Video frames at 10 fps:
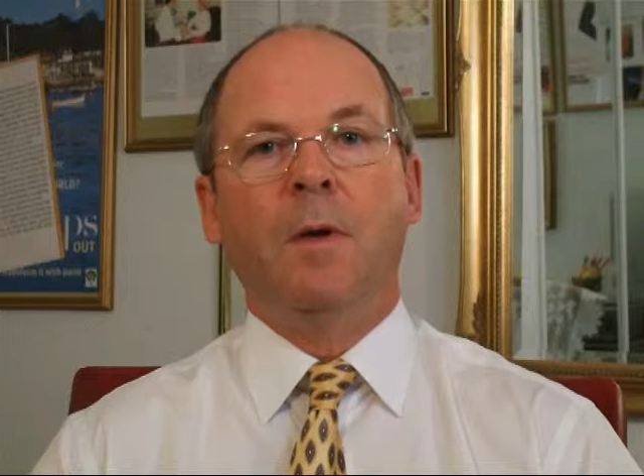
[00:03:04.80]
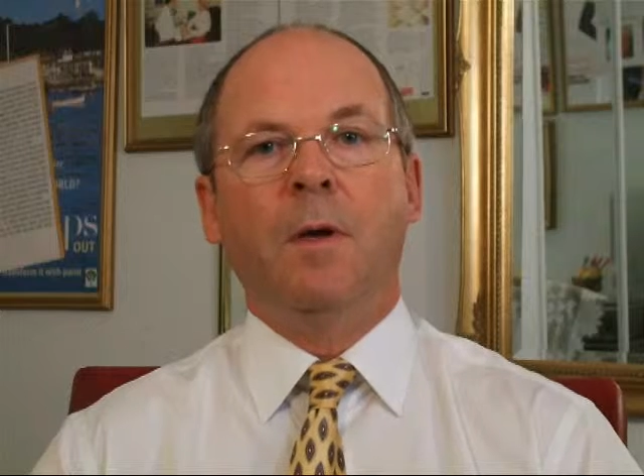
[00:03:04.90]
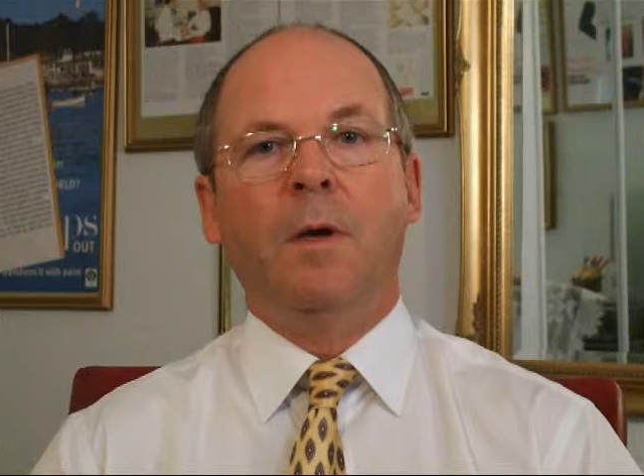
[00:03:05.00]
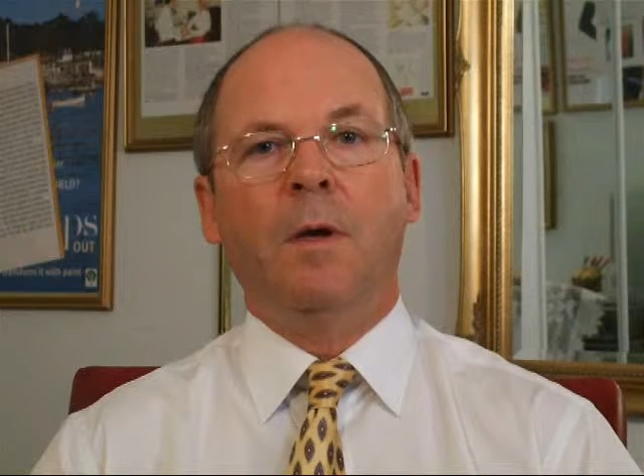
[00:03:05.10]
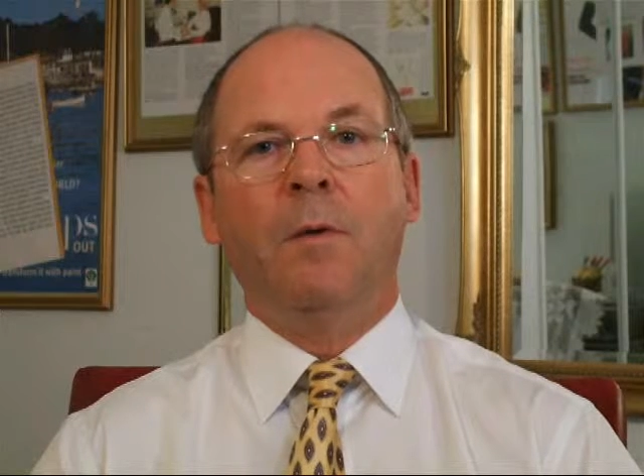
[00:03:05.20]

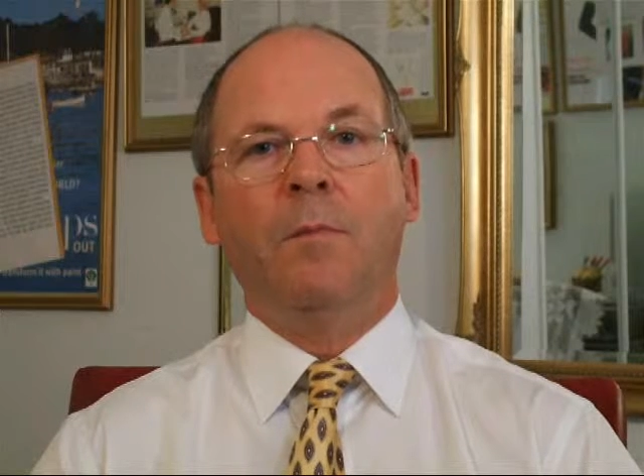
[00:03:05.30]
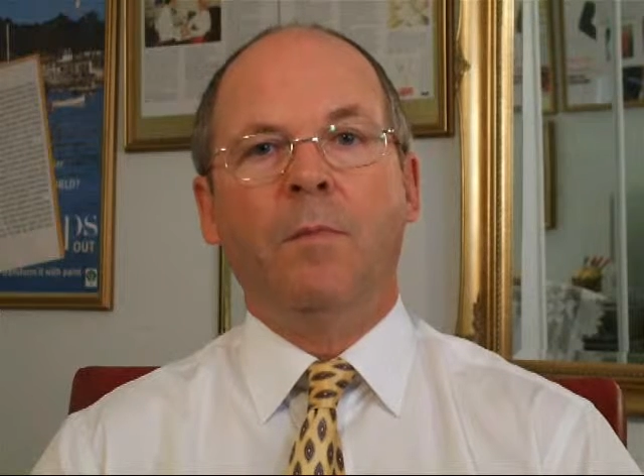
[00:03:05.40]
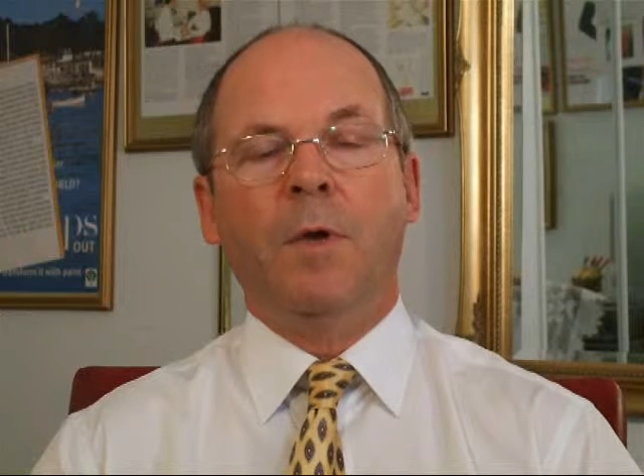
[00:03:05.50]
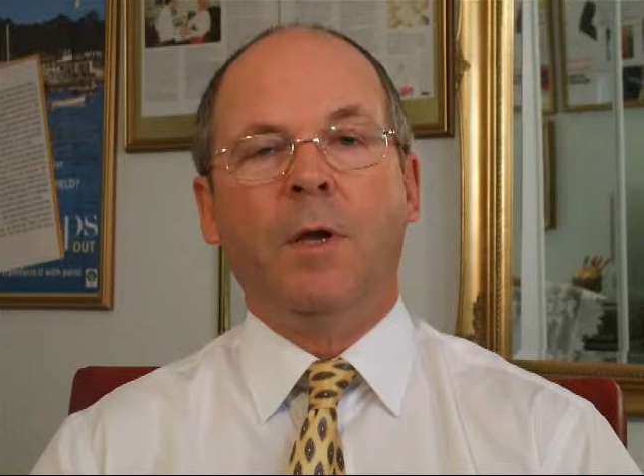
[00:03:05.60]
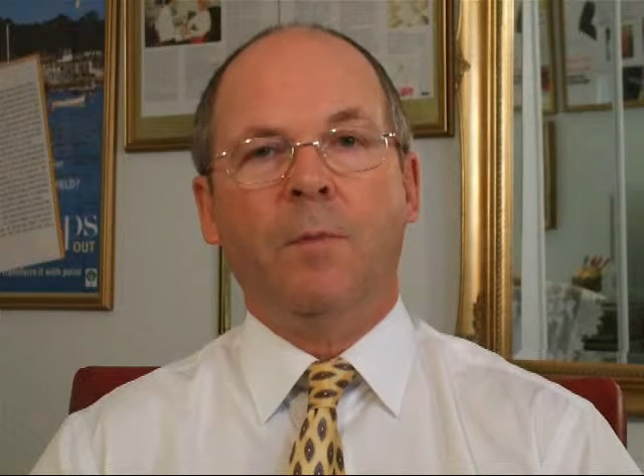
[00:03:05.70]

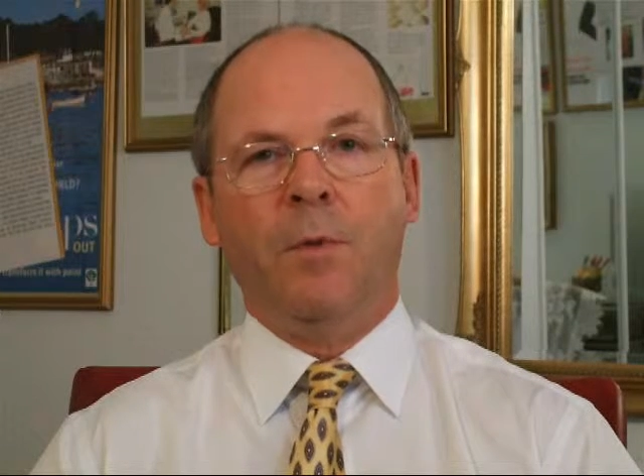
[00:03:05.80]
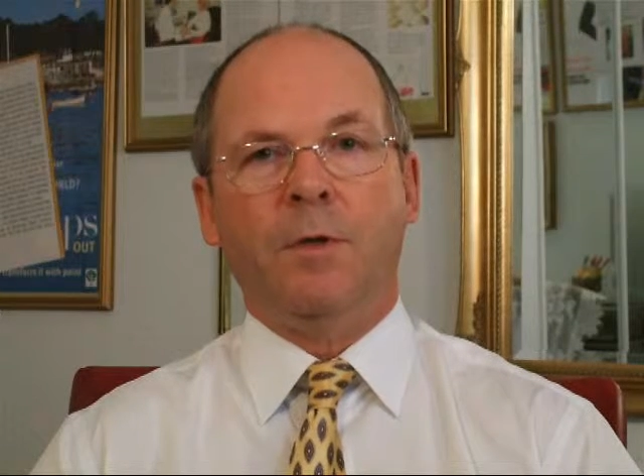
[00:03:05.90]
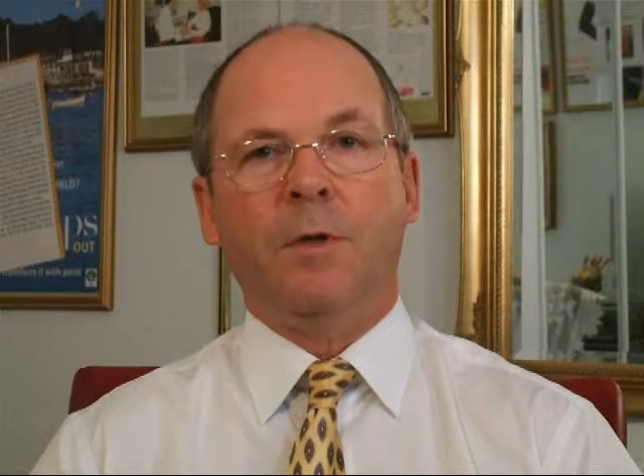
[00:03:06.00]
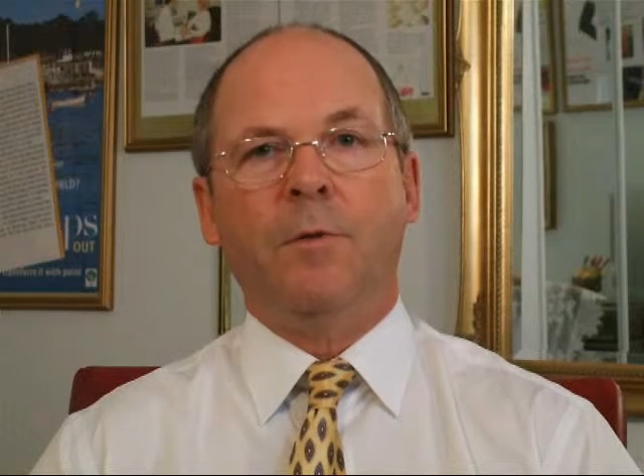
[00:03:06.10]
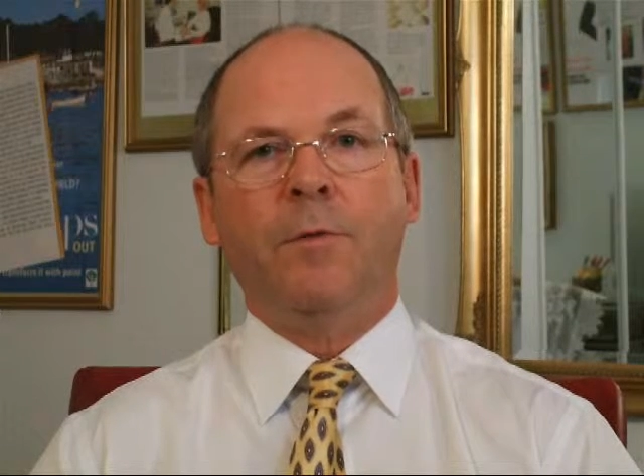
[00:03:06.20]
But, they can be
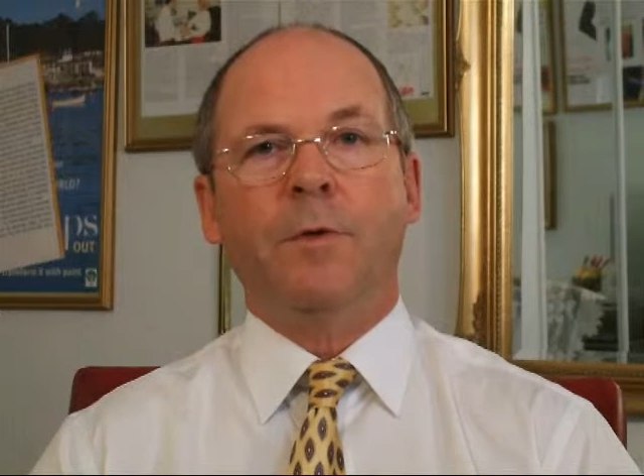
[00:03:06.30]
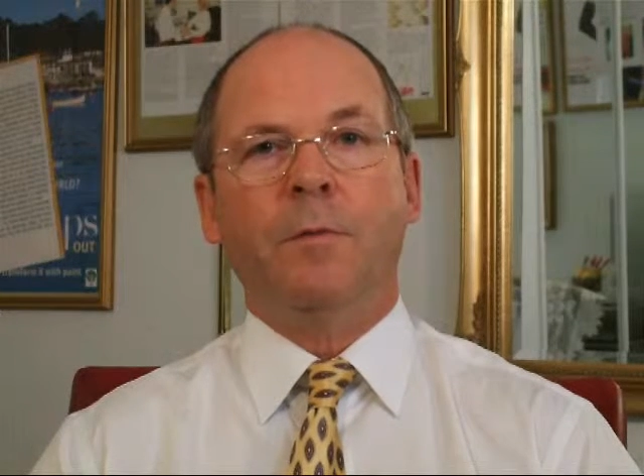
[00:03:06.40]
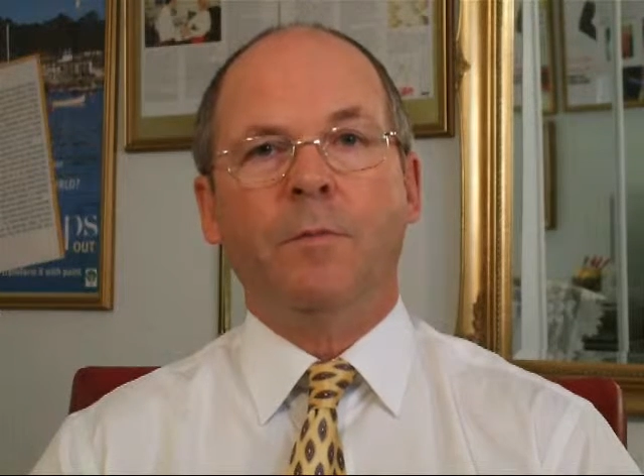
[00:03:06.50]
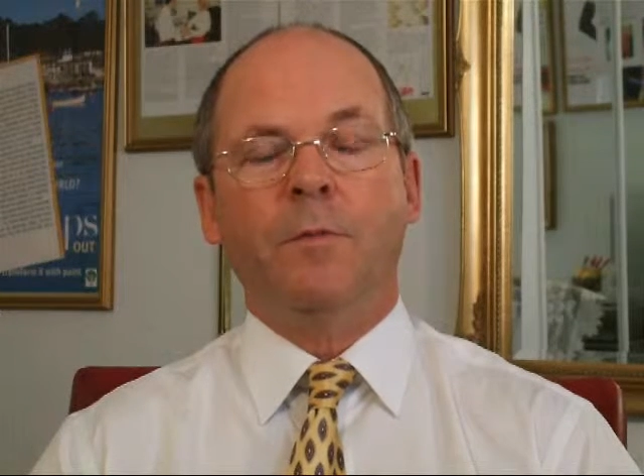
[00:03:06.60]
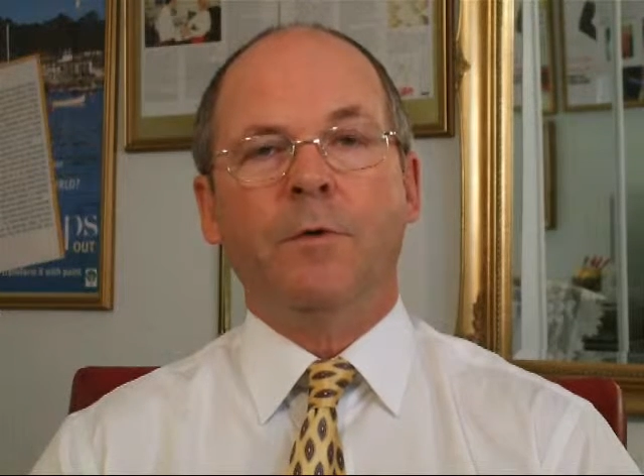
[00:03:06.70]
intolerant to
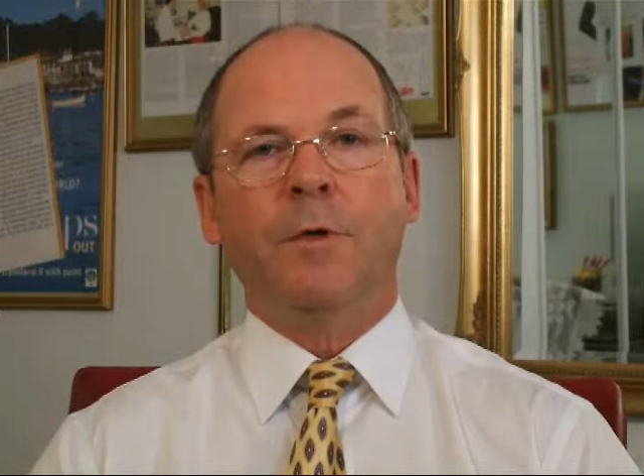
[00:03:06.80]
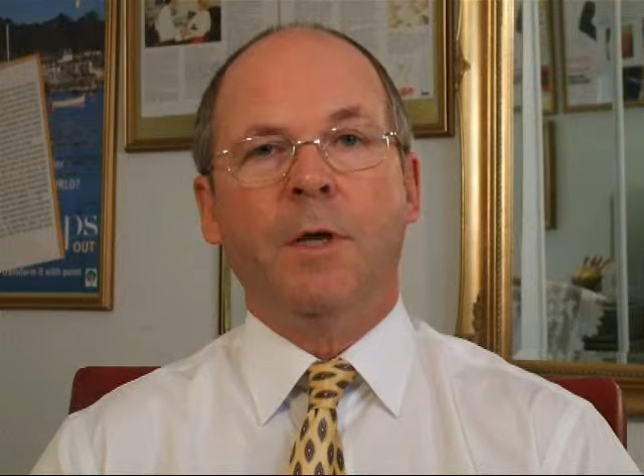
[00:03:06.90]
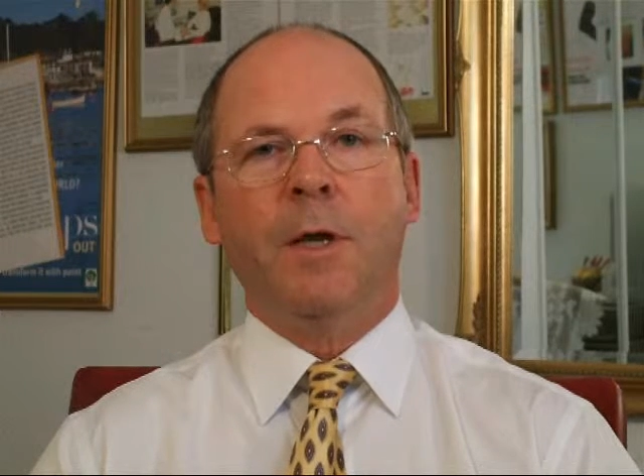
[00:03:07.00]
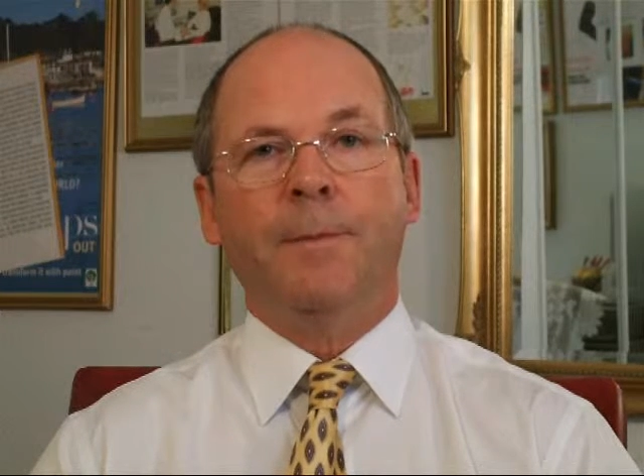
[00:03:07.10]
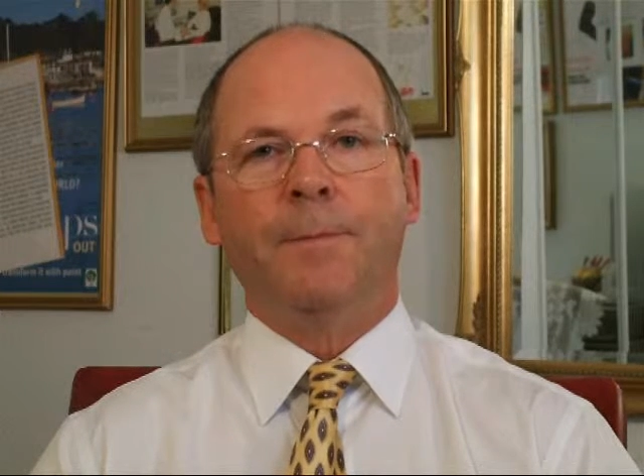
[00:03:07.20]
them. Of course
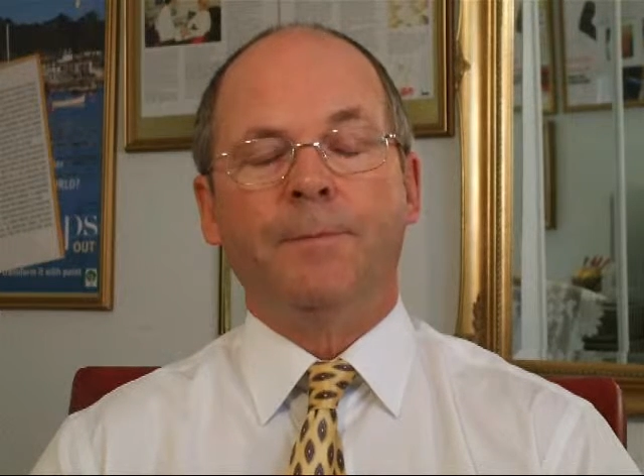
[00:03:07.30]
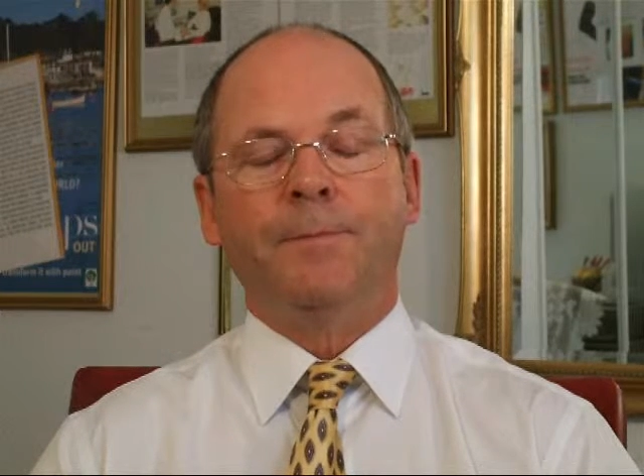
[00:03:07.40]
they can.